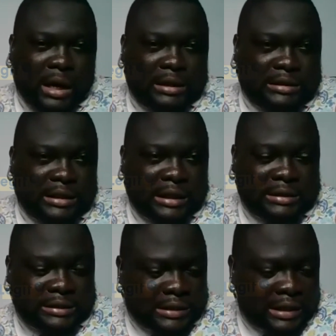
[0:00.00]

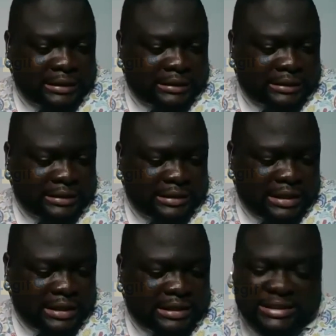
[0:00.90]

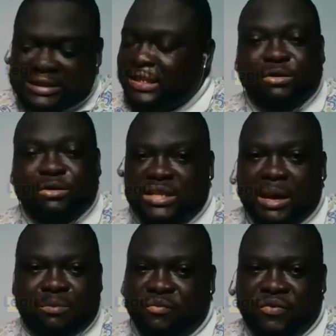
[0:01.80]
has dealt
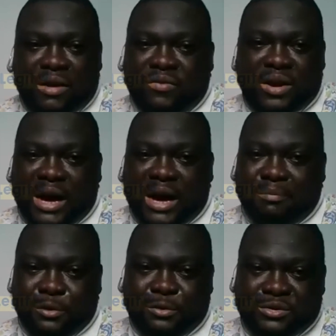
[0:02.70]
them very, very
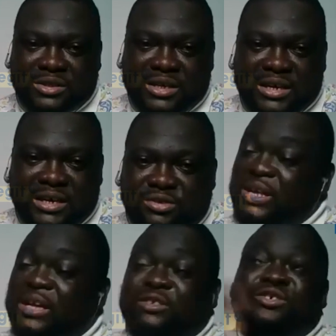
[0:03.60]
hard blows.
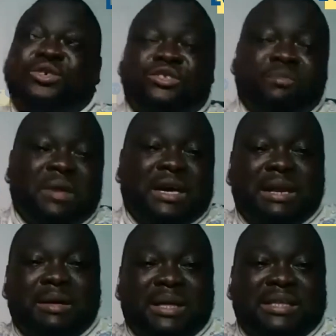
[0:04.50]
So they're just going to make
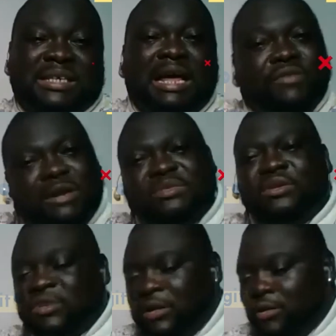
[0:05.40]
a better life for
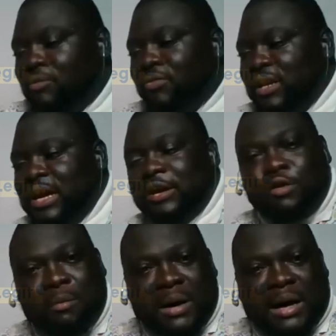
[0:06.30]
themselves, and hopefully they can
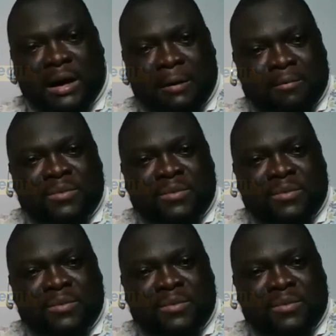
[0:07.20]
come back